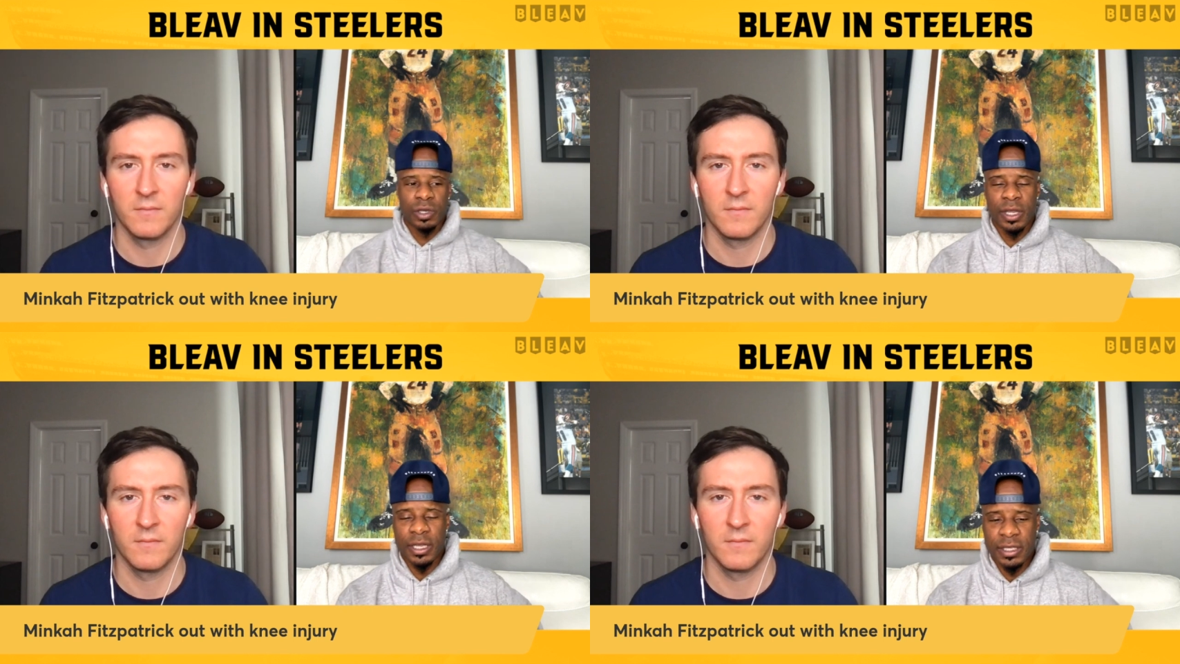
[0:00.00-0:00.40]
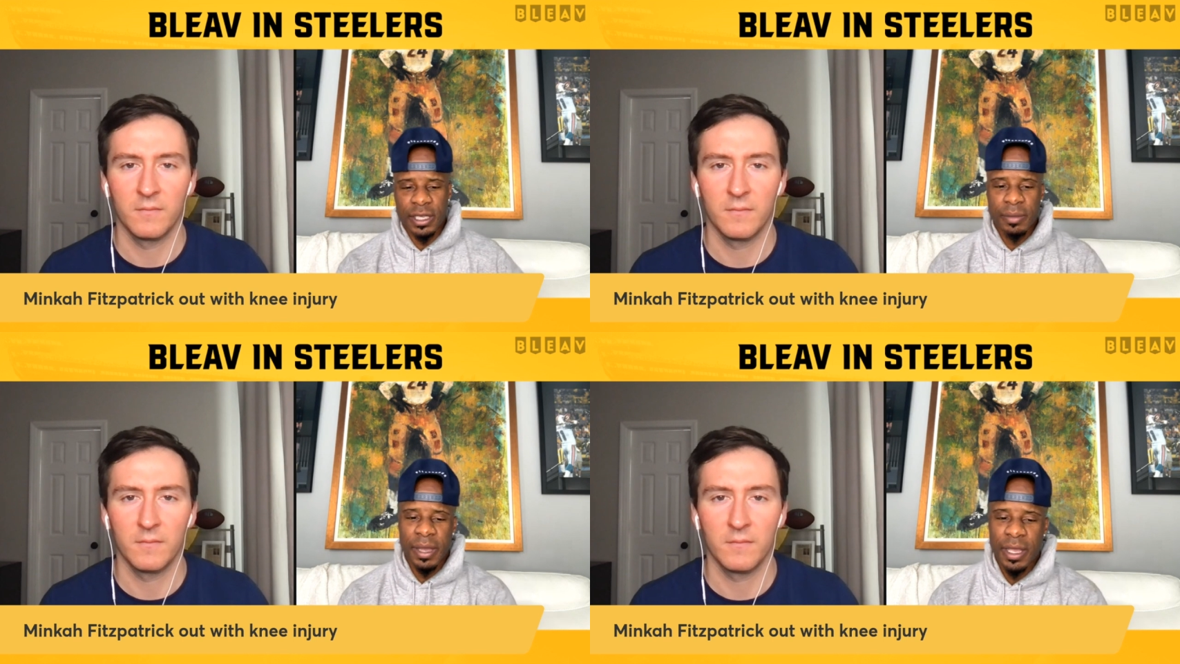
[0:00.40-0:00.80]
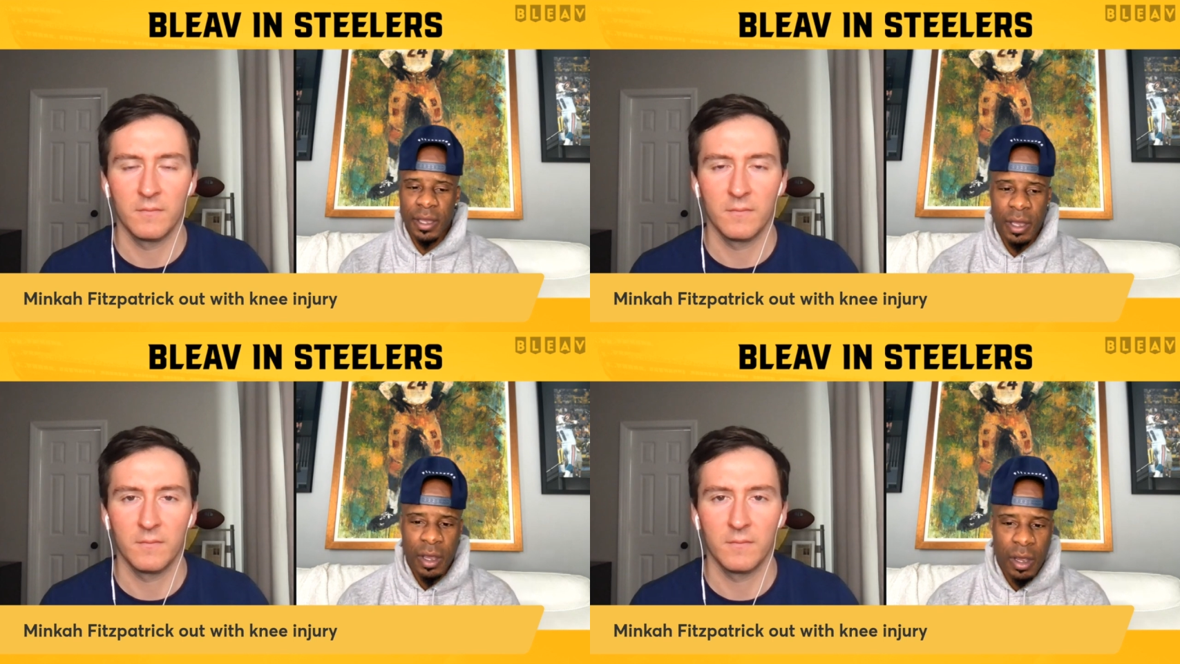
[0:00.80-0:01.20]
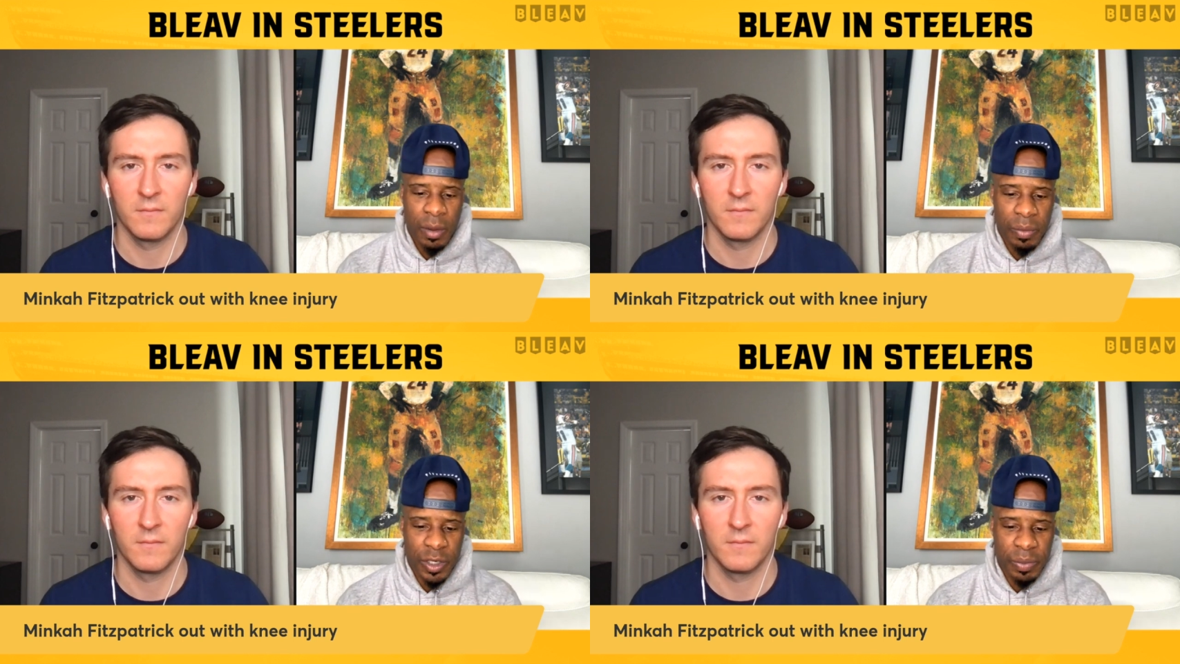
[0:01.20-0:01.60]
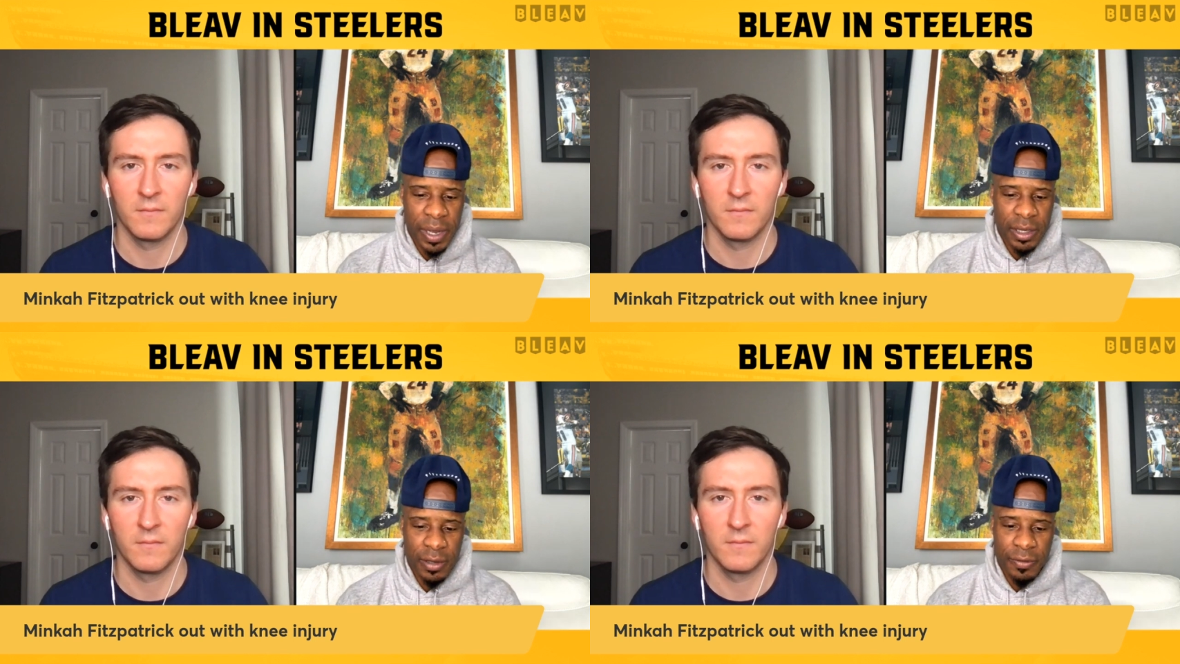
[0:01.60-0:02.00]
Speaker 1: and a teammate
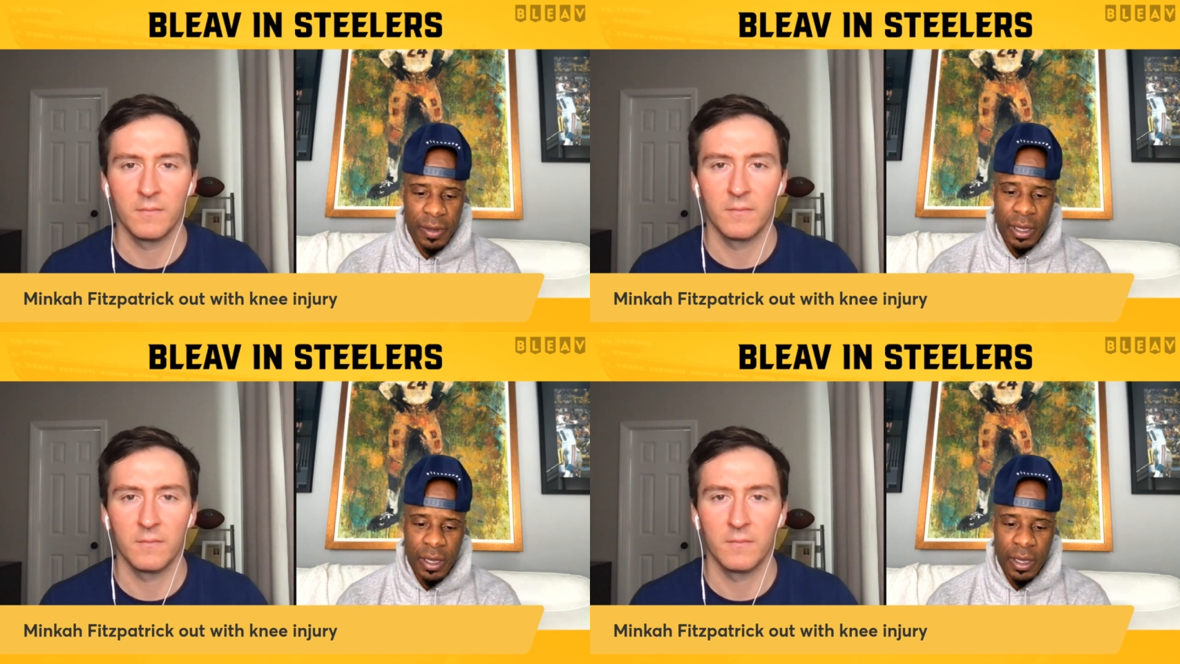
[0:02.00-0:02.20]
perspective,